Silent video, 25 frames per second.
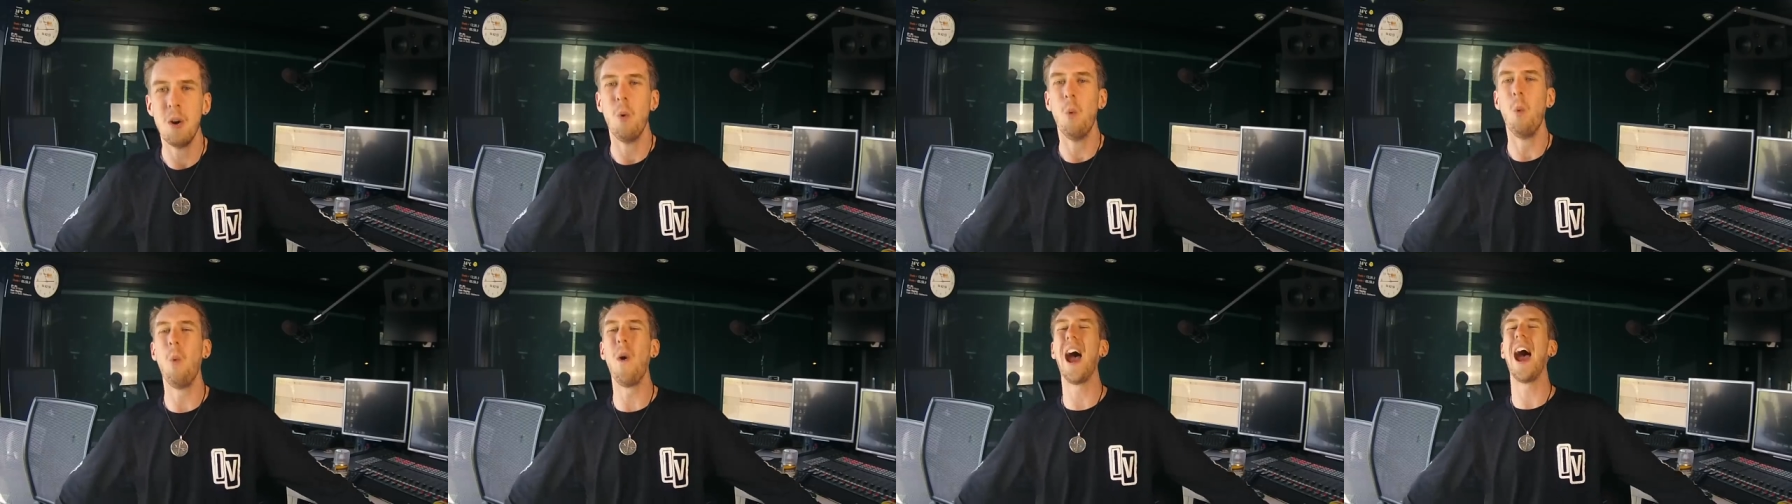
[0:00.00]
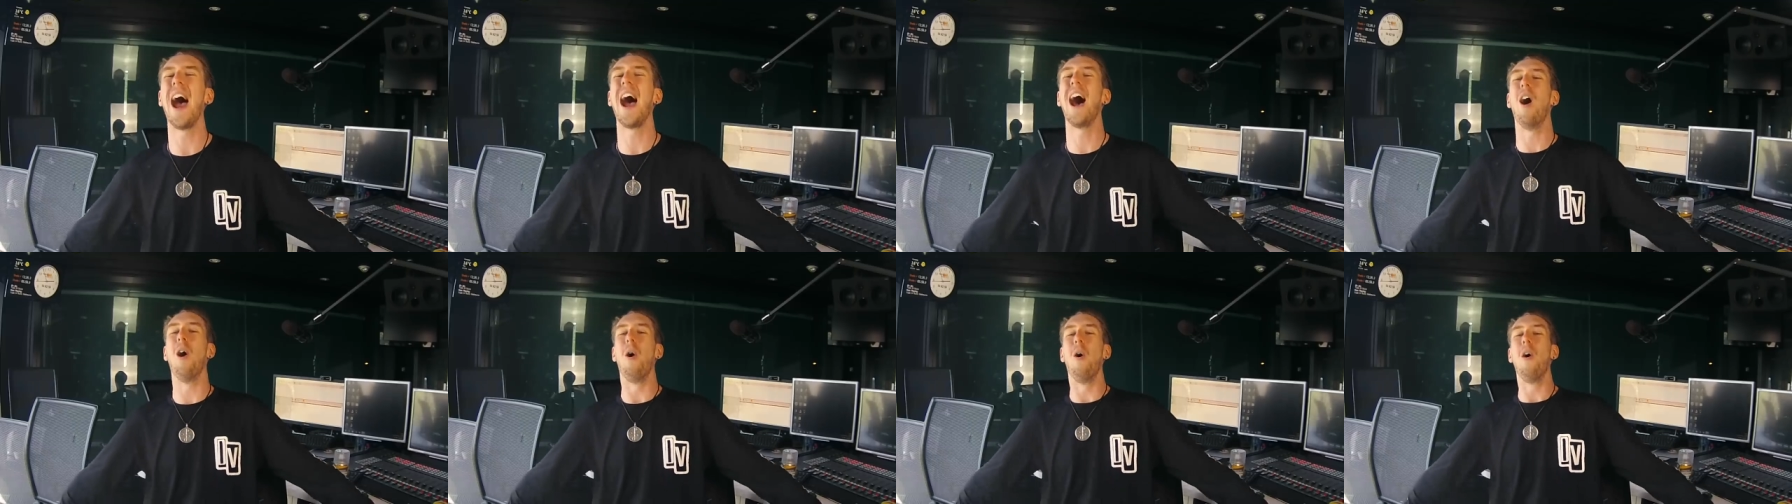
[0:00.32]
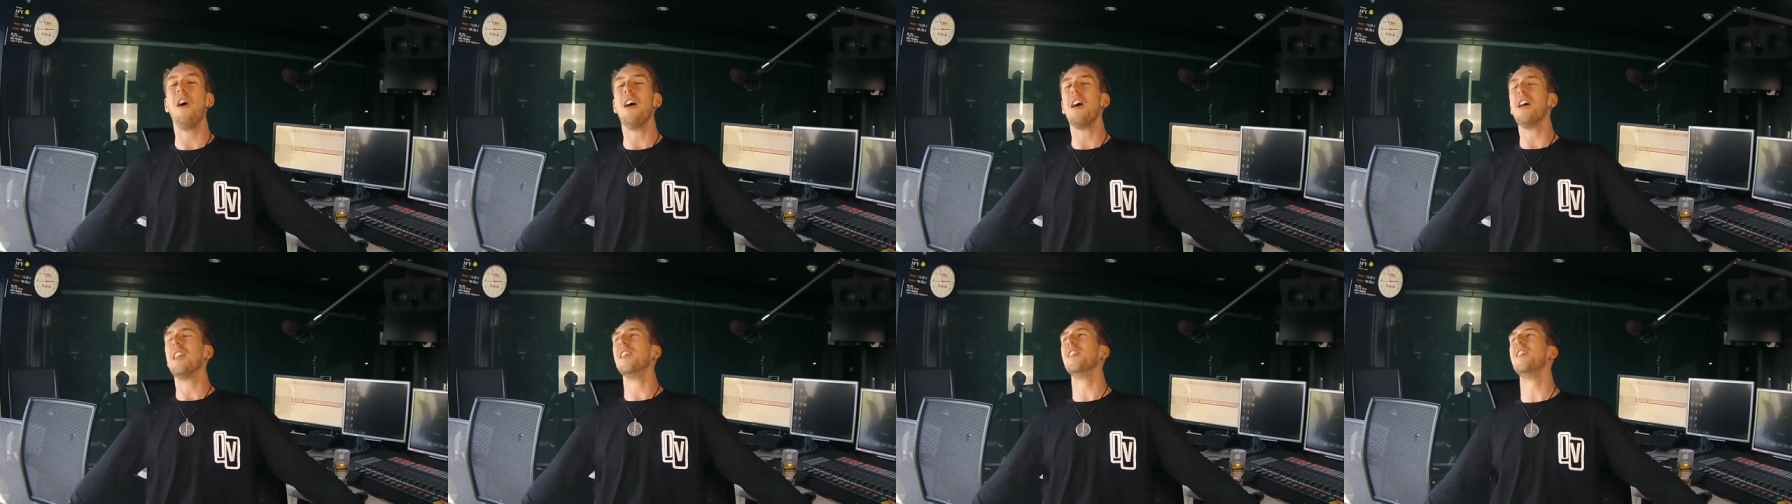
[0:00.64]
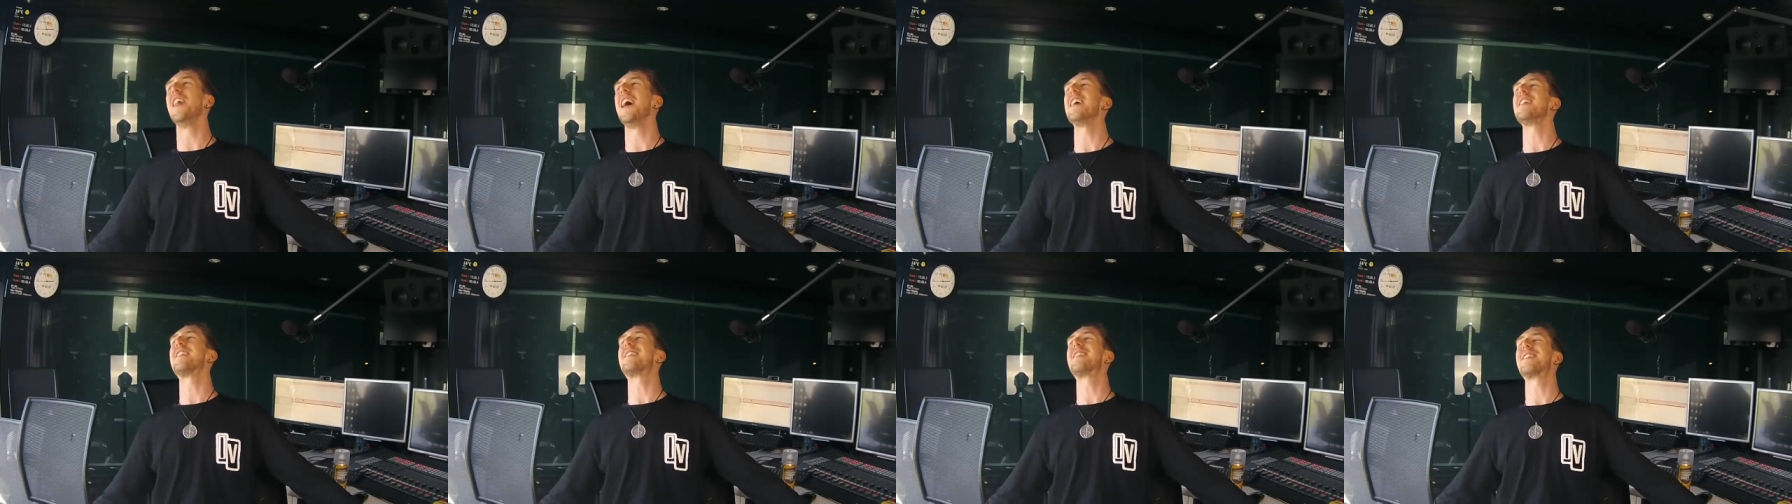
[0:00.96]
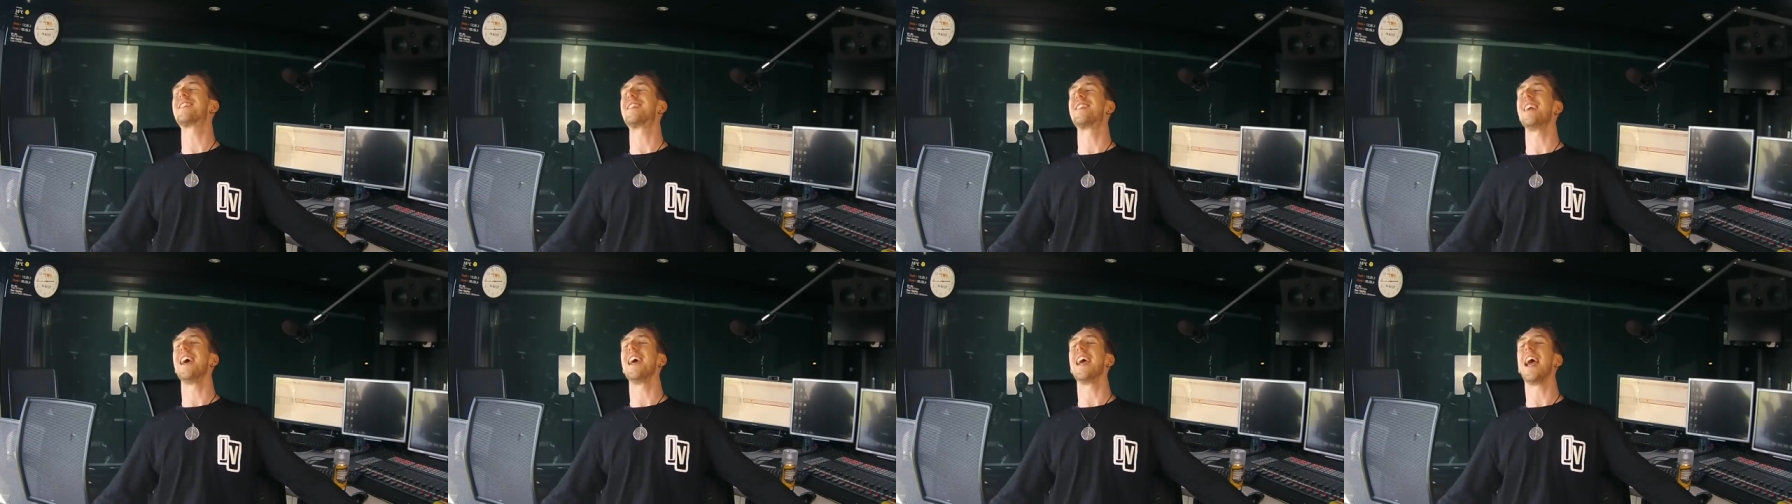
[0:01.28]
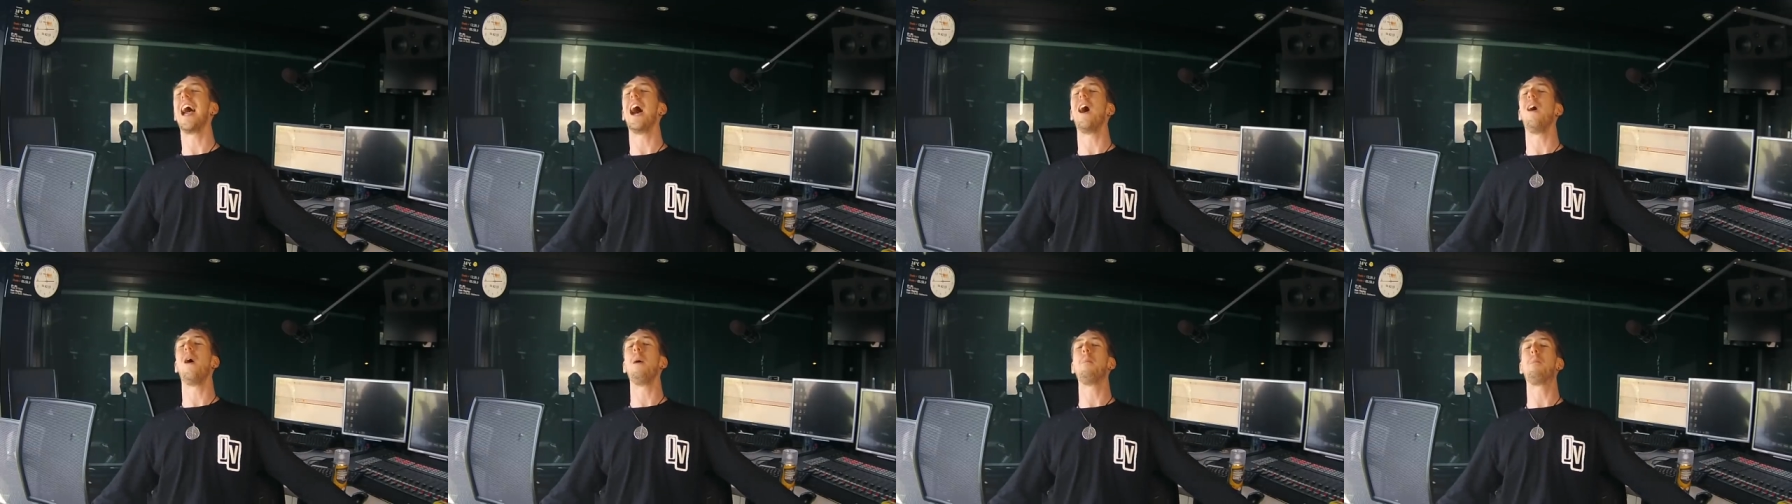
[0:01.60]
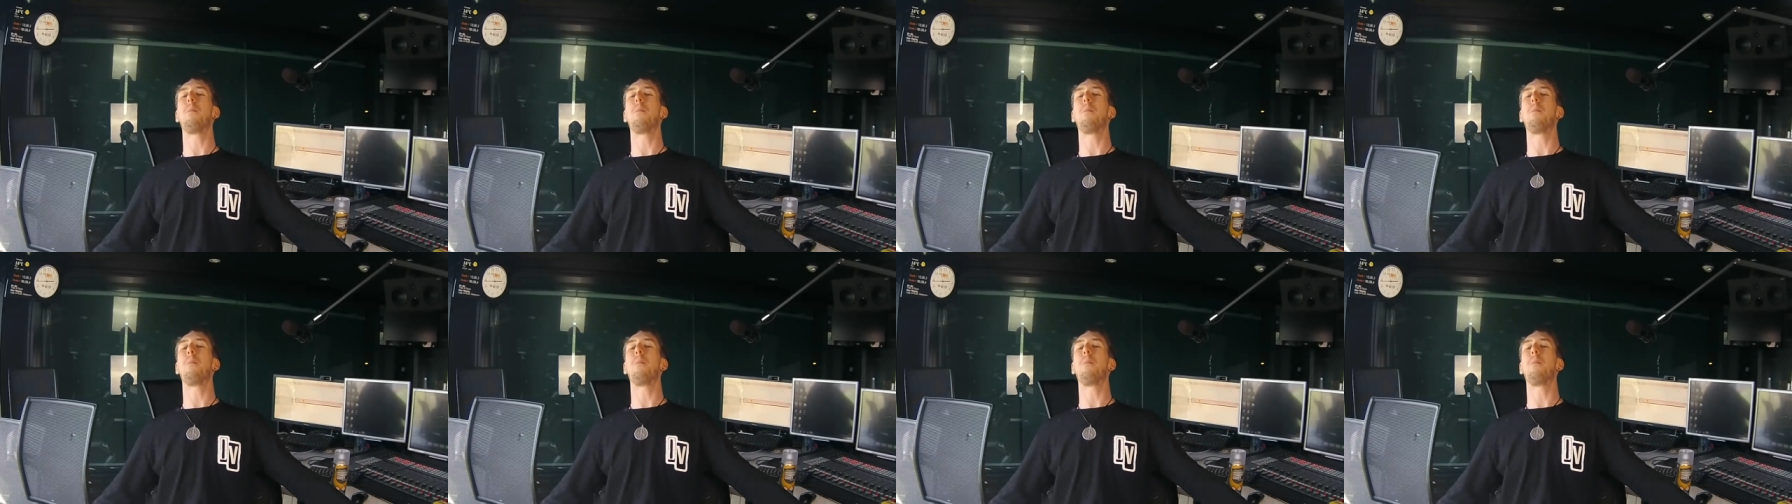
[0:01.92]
Well, let's see how